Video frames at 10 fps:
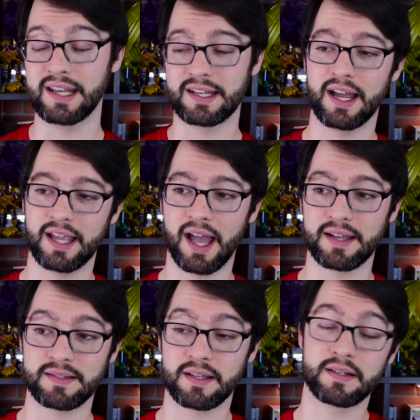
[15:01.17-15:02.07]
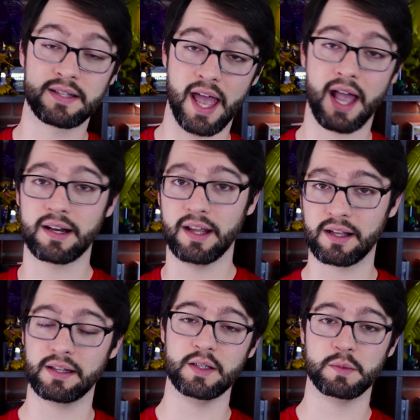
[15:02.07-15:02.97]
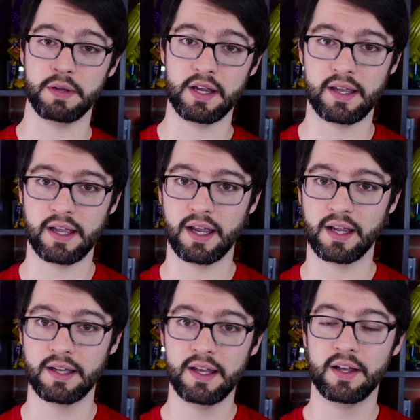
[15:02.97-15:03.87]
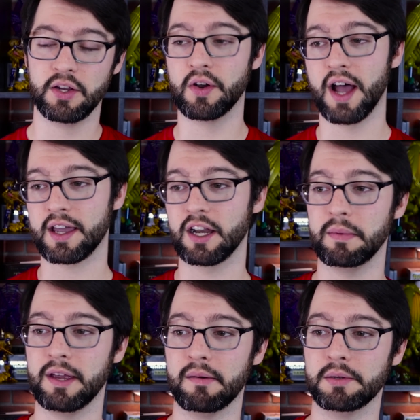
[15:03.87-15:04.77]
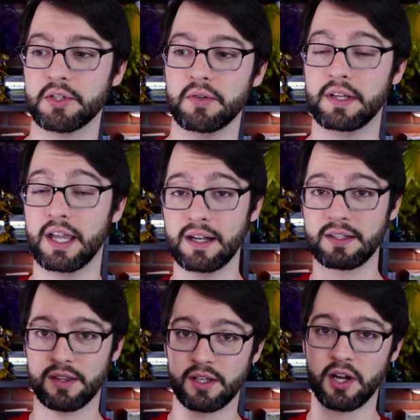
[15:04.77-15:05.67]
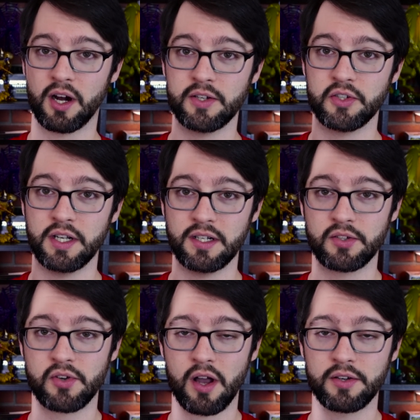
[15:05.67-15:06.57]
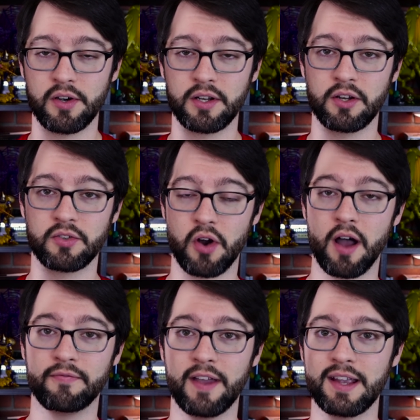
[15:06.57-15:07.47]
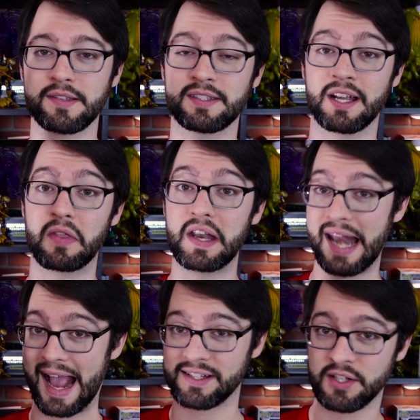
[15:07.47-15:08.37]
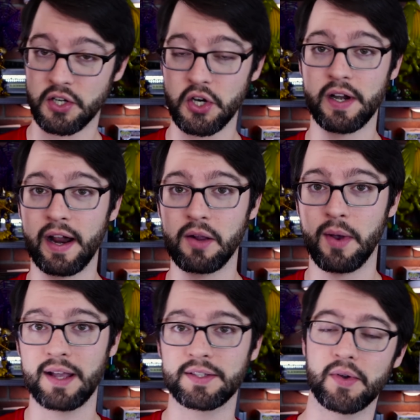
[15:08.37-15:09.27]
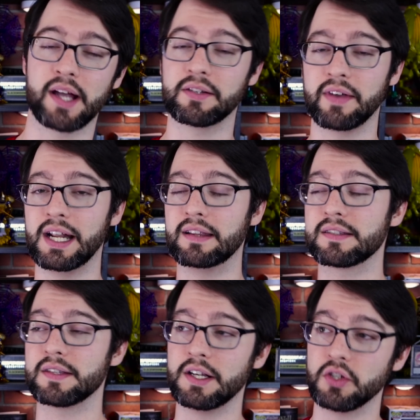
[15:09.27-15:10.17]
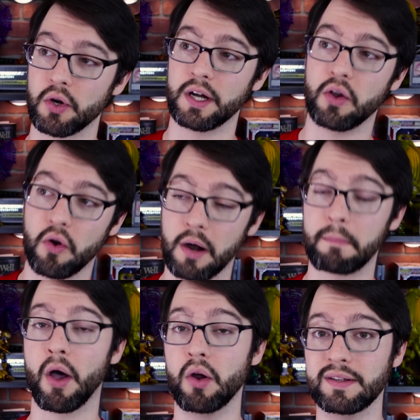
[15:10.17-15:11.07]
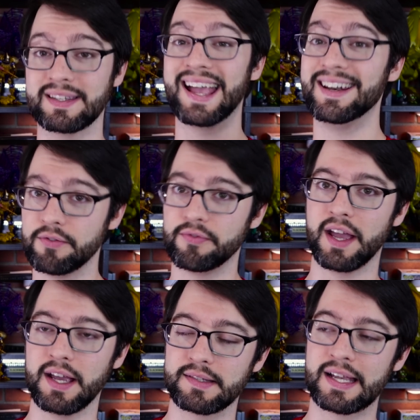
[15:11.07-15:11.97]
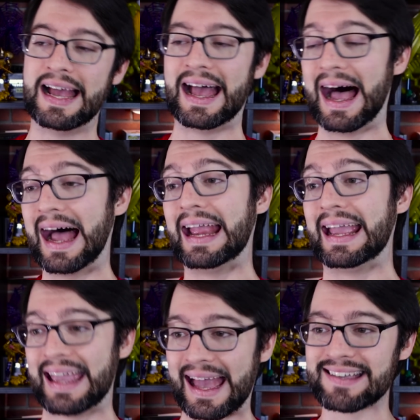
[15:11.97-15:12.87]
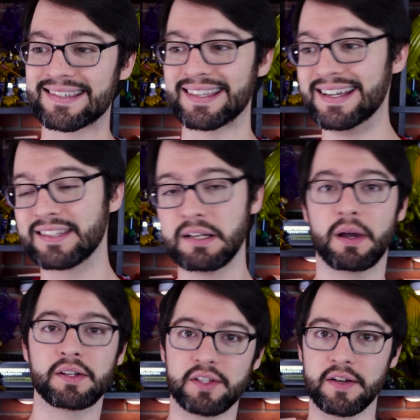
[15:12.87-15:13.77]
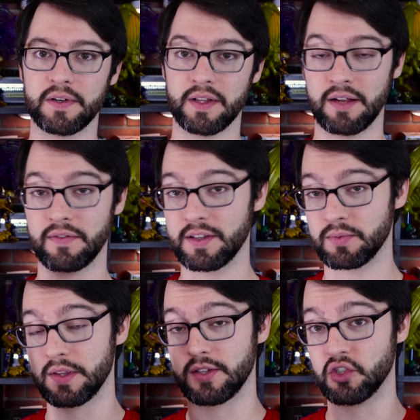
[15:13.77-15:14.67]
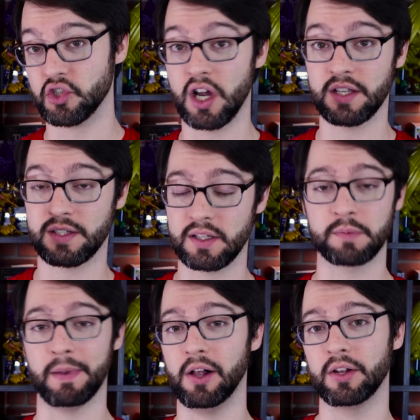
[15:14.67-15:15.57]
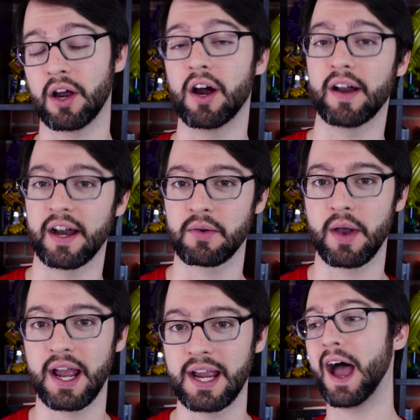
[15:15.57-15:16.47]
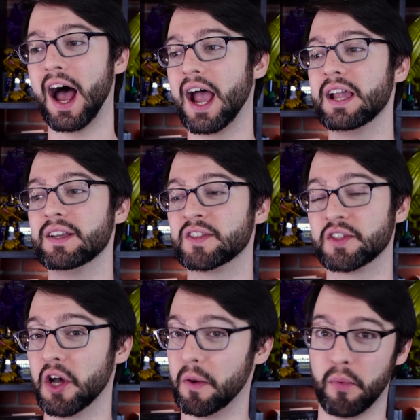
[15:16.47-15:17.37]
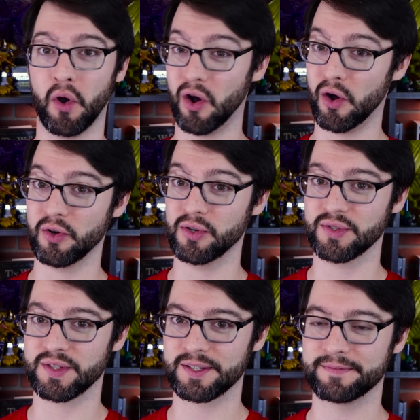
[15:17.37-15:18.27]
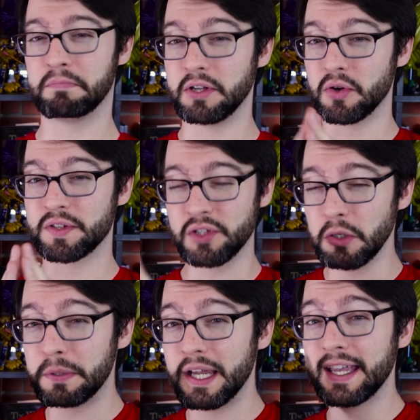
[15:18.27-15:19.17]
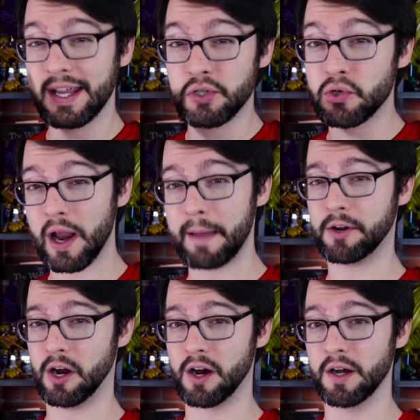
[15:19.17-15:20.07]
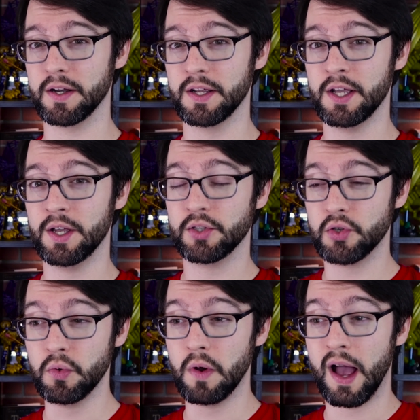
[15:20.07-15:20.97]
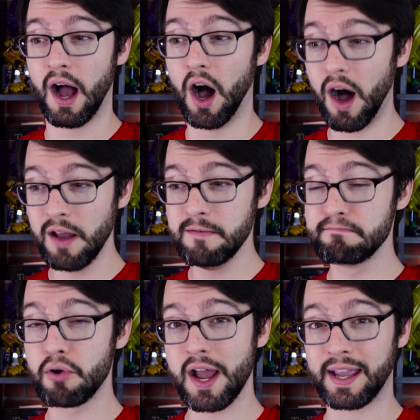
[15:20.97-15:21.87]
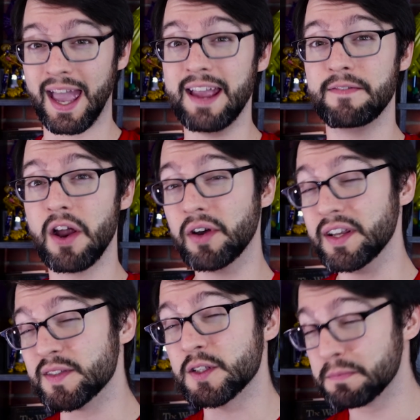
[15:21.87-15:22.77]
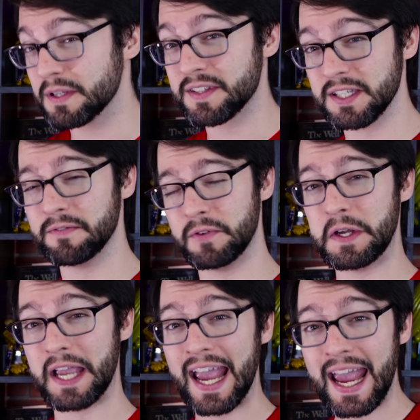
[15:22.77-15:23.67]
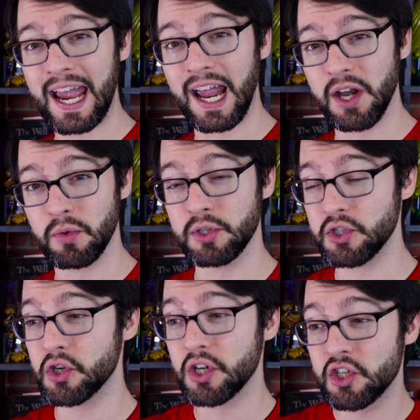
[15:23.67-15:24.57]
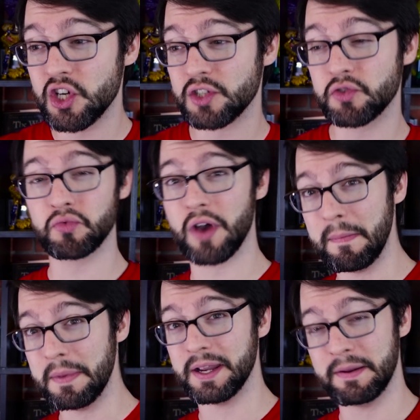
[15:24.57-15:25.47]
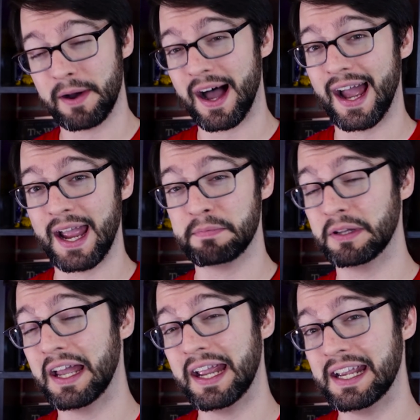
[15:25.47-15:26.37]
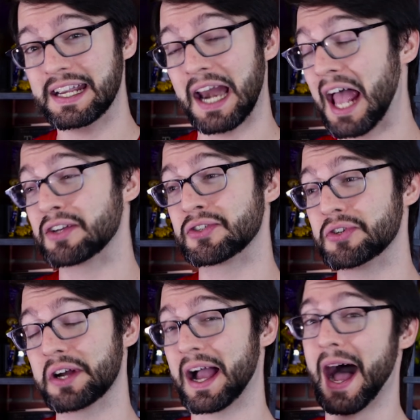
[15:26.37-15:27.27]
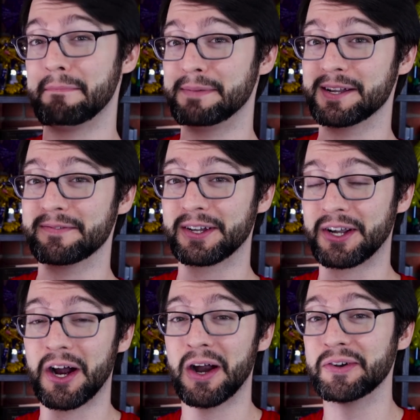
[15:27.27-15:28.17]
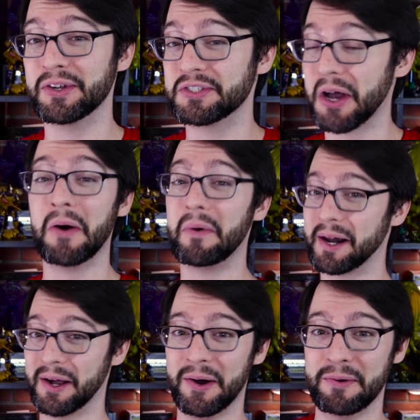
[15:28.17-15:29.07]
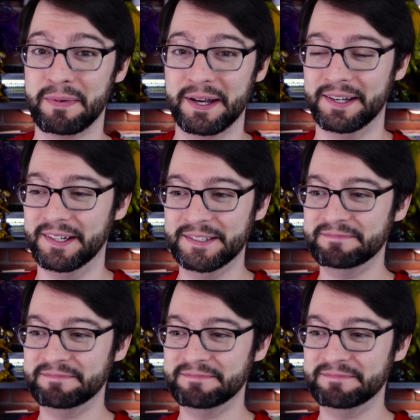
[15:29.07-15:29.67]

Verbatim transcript: And I guess technically speaking, you're not going to be able to get to the card you need to draw during your draw phase till the next turn anyway, so activating this thing during your opponent's end phase, I guess, isn't much different than if this was just a spell card anyway, I suppose. But you're still playing a trap card to unbrick a very specific hand which you could just remedy by playing an extra copy of the card you don't want to open.